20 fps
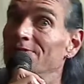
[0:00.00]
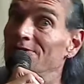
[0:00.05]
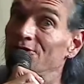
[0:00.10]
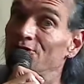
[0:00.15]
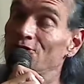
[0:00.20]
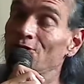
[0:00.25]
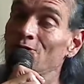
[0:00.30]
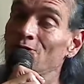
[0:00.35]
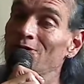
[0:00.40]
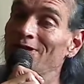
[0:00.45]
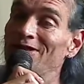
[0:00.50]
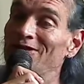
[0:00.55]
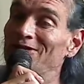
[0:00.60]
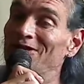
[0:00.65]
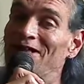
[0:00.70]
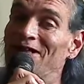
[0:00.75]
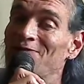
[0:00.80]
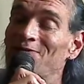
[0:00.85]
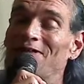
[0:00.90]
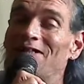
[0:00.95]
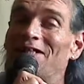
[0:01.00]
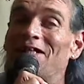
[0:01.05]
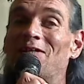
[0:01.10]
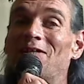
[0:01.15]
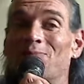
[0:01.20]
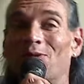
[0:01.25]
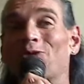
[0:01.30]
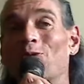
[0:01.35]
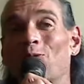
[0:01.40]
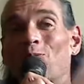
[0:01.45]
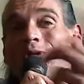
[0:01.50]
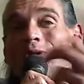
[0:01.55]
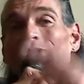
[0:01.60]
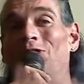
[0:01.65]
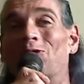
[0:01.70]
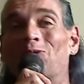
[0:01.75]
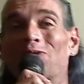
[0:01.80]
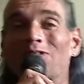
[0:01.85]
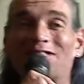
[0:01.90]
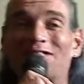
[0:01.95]
soul didn't have that name, but the one
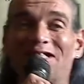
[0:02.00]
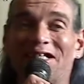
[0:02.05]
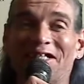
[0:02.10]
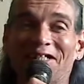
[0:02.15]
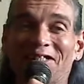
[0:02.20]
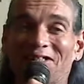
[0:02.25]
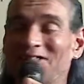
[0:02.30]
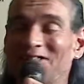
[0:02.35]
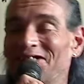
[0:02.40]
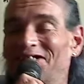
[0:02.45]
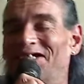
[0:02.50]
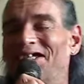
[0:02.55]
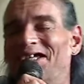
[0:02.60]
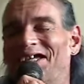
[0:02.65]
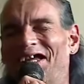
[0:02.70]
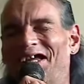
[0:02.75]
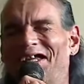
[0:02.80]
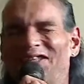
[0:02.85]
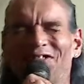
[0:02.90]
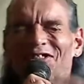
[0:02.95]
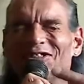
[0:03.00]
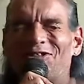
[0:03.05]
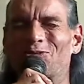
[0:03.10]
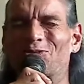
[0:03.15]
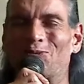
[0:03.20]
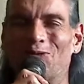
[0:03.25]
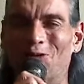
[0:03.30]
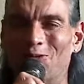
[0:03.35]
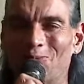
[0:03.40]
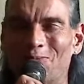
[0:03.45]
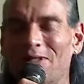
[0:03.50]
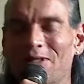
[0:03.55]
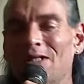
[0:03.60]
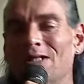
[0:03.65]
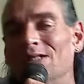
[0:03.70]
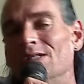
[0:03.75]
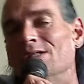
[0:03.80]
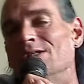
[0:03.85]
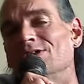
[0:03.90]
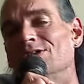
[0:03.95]
known as Dana in this realm.
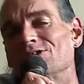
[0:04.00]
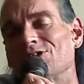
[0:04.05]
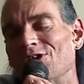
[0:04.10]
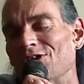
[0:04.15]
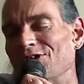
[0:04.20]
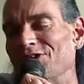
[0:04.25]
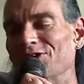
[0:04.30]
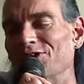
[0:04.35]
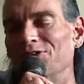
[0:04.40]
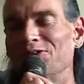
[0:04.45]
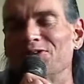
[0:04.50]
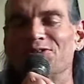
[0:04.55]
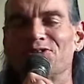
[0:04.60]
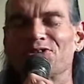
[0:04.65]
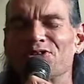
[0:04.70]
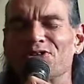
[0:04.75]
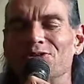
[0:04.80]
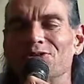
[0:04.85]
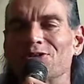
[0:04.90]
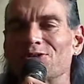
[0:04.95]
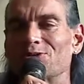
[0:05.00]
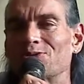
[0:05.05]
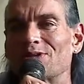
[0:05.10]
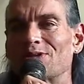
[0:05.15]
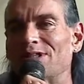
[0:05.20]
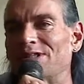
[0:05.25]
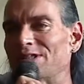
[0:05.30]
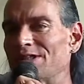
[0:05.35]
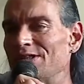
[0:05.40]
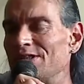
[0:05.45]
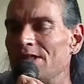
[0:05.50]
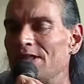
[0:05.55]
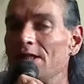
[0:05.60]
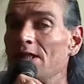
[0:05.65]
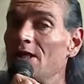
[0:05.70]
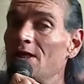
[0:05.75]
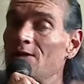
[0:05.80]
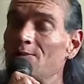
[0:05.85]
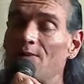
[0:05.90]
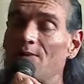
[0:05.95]
Sorry, y'all. Still a little kind of,
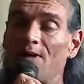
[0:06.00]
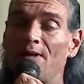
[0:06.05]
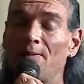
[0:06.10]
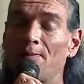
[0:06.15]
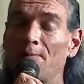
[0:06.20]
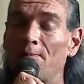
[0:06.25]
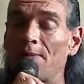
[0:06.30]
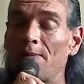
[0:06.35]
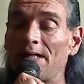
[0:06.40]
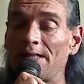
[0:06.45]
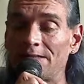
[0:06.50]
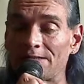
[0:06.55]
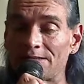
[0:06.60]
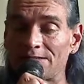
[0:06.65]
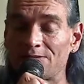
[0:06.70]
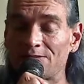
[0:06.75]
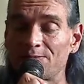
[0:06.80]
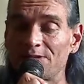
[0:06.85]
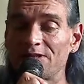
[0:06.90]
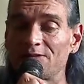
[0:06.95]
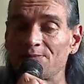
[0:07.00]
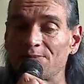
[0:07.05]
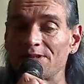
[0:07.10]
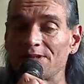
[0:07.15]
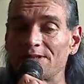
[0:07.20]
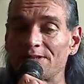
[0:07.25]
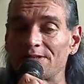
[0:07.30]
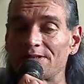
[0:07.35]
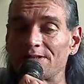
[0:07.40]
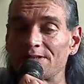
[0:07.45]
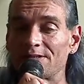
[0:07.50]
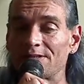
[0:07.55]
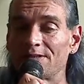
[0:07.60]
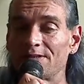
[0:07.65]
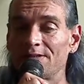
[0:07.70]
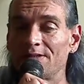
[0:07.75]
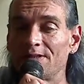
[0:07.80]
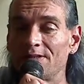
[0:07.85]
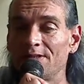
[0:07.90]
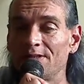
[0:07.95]
my mind is in the main places.
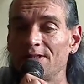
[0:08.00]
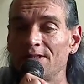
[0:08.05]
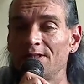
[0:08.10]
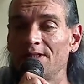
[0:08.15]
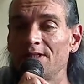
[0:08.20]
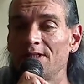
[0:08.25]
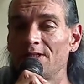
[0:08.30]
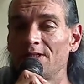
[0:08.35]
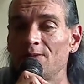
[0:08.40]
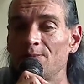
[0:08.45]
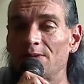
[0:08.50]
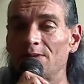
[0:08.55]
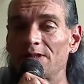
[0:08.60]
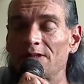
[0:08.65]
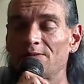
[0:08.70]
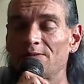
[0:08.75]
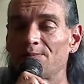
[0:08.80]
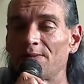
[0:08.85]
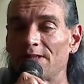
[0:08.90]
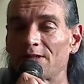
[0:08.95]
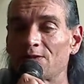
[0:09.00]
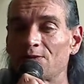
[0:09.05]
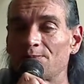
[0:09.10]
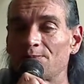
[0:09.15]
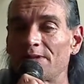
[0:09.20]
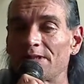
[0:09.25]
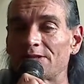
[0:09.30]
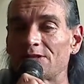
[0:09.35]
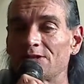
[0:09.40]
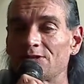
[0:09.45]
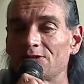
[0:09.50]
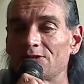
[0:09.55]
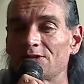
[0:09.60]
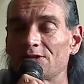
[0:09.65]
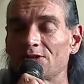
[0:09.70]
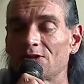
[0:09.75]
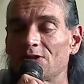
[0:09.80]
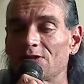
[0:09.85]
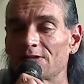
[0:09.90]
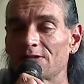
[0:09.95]
Been getting back with messages,
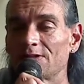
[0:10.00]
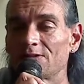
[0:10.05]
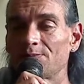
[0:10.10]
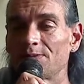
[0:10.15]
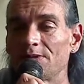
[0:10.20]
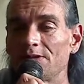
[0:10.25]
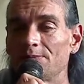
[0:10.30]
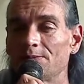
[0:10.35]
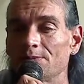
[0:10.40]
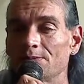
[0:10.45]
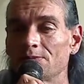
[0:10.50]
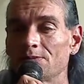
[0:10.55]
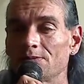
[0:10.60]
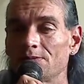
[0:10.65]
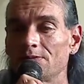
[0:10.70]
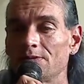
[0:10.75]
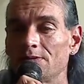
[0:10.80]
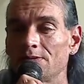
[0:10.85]
talking to people.